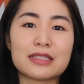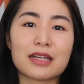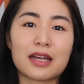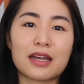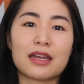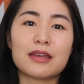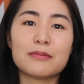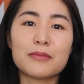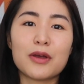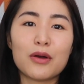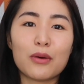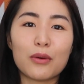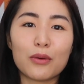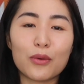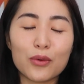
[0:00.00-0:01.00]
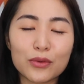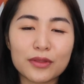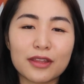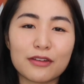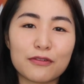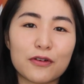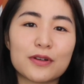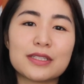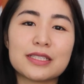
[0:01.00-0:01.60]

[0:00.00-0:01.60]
time only for